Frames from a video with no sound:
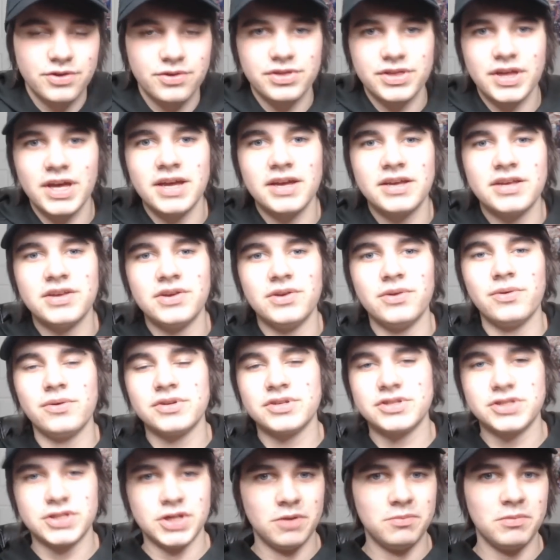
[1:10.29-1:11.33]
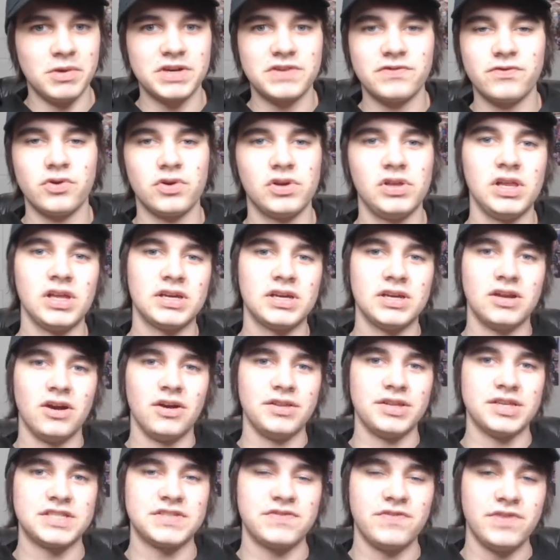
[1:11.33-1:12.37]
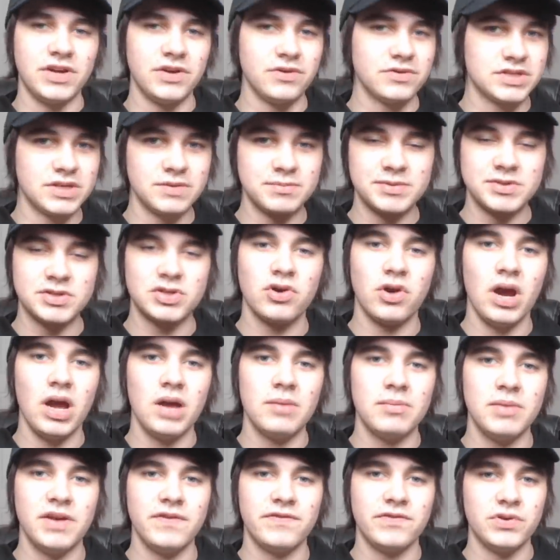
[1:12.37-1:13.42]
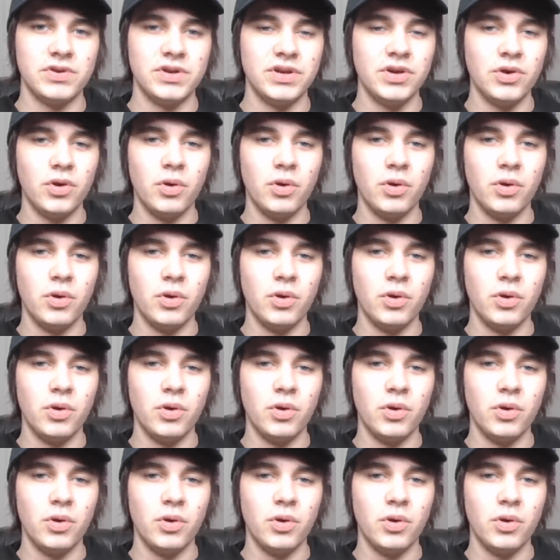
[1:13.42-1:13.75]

thank you so much for clicking on this video. Subscribe if you're new.